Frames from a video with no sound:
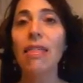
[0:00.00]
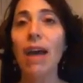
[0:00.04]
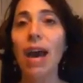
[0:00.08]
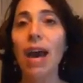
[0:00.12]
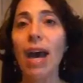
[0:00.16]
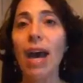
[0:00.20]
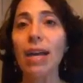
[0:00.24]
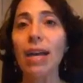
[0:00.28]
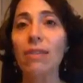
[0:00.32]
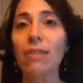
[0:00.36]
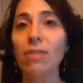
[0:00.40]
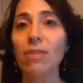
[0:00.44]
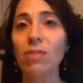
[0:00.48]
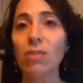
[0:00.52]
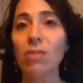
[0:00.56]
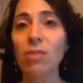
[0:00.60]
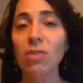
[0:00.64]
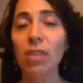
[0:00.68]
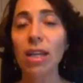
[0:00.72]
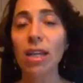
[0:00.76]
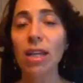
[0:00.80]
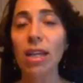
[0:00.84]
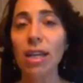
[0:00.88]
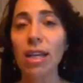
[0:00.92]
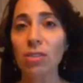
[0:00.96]
That if you
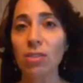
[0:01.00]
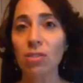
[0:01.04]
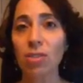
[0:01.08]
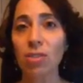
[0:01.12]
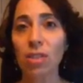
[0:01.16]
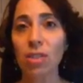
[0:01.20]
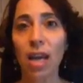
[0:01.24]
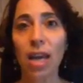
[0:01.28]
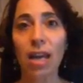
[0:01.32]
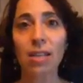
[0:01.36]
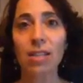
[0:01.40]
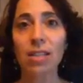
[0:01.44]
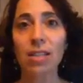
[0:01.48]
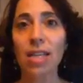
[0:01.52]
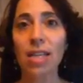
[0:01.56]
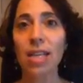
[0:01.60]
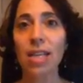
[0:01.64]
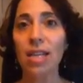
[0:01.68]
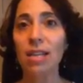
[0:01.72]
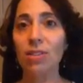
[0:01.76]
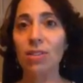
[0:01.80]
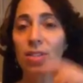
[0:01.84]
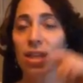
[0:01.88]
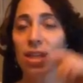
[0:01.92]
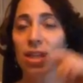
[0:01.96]
do that exercise,
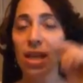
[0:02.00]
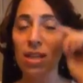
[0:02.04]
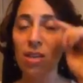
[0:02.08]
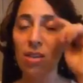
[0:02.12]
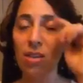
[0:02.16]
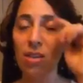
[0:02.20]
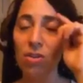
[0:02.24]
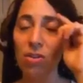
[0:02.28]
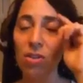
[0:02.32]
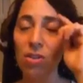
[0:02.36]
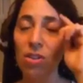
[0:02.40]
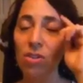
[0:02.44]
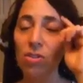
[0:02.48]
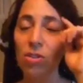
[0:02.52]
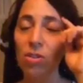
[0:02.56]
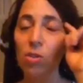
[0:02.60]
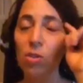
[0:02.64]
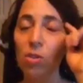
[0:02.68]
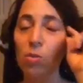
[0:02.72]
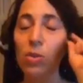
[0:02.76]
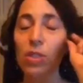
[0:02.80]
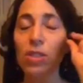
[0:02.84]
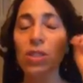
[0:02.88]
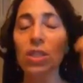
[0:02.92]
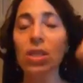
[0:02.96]
it's like you're
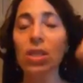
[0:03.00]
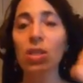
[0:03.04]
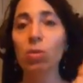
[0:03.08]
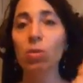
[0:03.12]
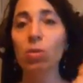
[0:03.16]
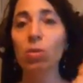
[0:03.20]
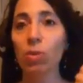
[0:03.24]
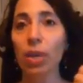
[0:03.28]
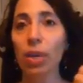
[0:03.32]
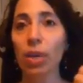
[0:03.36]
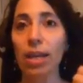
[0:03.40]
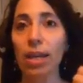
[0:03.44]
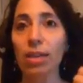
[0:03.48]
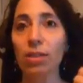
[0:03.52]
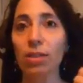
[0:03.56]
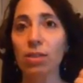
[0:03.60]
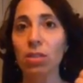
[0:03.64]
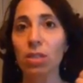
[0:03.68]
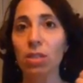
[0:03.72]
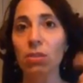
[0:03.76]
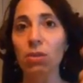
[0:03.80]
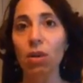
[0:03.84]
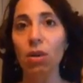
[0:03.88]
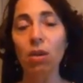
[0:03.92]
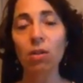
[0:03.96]
switching your brain
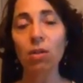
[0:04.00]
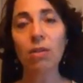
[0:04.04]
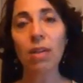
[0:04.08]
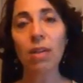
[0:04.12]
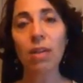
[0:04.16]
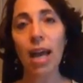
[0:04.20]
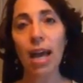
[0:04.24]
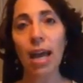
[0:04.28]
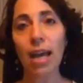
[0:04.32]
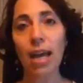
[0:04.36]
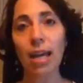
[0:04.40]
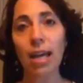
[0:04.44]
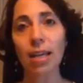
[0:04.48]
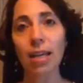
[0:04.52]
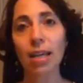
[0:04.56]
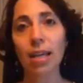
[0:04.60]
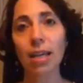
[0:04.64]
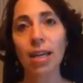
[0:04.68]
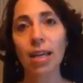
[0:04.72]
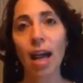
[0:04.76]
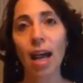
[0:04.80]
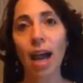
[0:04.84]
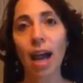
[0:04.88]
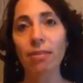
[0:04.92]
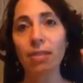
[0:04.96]
to, okay, I
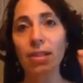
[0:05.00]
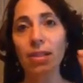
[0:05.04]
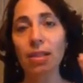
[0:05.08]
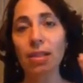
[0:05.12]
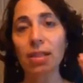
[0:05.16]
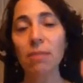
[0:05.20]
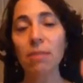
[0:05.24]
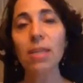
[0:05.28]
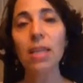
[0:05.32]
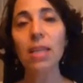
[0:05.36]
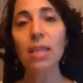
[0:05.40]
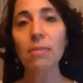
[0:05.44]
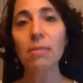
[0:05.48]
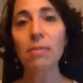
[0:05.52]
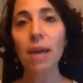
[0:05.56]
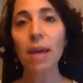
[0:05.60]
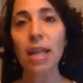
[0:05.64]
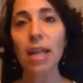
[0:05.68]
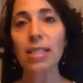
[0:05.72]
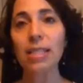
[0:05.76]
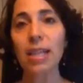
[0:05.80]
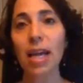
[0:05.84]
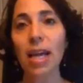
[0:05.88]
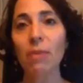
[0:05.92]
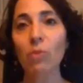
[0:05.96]
have a limited
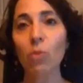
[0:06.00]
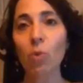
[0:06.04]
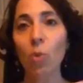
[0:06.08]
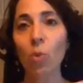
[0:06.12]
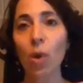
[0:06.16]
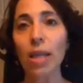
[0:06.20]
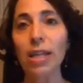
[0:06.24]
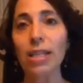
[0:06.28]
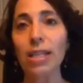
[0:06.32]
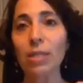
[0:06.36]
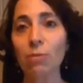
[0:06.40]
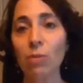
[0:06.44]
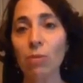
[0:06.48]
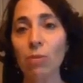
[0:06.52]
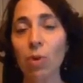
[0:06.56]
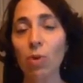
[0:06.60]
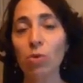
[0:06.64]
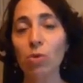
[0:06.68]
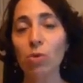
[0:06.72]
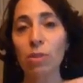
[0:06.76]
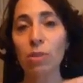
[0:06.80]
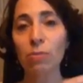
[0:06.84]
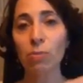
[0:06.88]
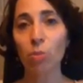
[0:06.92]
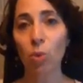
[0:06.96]
amount of time. What is
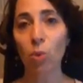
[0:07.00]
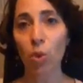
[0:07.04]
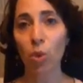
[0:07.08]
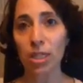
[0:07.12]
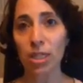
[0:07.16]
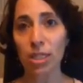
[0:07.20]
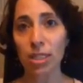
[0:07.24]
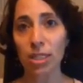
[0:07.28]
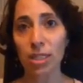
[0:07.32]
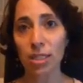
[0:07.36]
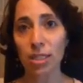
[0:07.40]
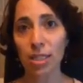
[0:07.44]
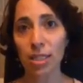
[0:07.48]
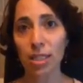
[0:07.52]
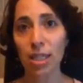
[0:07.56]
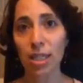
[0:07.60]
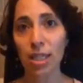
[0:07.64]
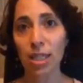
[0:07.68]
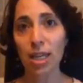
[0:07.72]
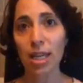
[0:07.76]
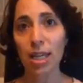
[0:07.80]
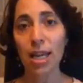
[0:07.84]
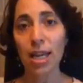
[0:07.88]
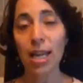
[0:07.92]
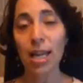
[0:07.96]
most important?
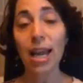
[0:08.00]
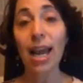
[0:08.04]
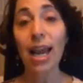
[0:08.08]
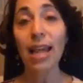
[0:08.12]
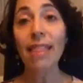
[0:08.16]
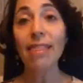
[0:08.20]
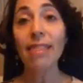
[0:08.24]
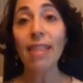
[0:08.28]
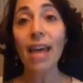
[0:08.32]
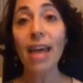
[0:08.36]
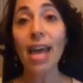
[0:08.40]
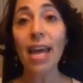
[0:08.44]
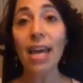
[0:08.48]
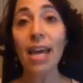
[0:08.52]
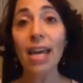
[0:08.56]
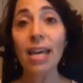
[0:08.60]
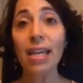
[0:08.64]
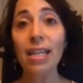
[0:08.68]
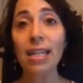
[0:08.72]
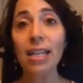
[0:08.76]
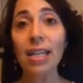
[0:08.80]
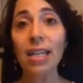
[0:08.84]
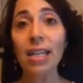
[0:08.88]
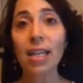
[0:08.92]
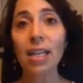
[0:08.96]
And
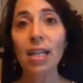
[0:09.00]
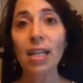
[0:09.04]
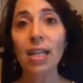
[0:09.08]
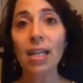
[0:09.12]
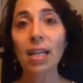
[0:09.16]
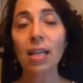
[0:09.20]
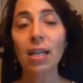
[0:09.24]
then